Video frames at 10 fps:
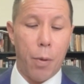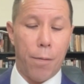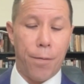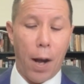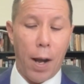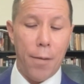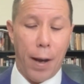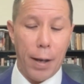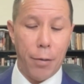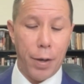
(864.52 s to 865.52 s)
There were
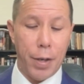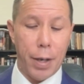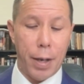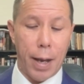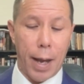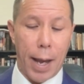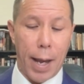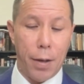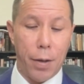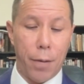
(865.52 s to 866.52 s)

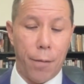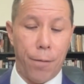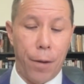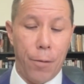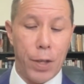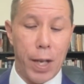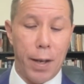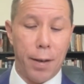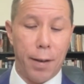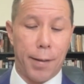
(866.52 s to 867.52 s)

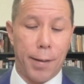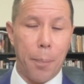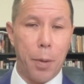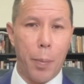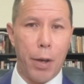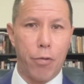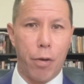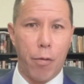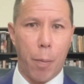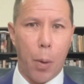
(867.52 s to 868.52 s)
515
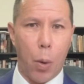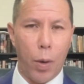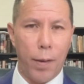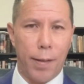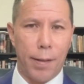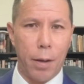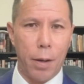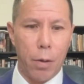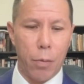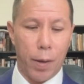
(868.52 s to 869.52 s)
supplementary
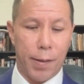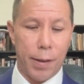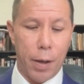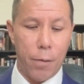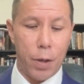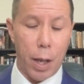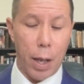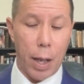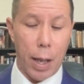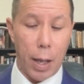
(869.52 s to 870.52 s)
reports
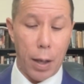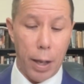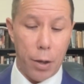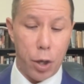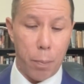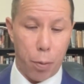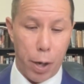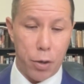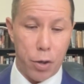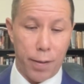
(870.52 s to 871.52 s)
received alleging
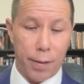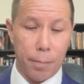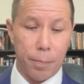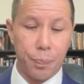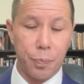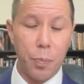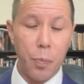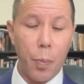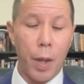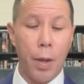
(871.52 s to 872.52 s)
breaches.
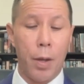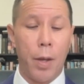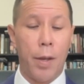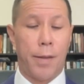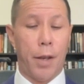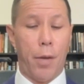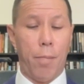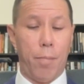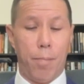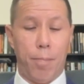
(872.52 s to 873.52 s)
So,
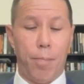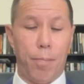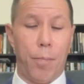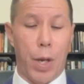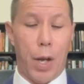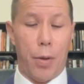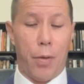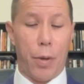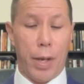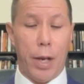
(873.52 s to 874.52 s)
you know,
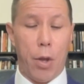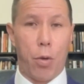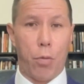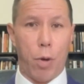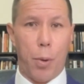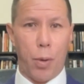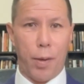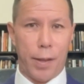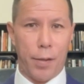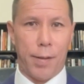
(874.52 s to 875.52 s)
you've got the initial
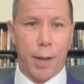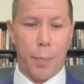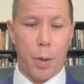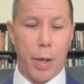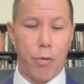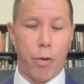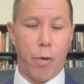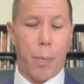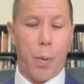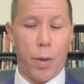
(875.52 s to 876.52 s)
reports and the
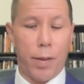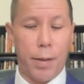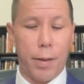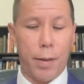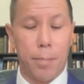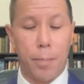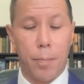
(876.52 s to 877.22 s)
supplementary reports.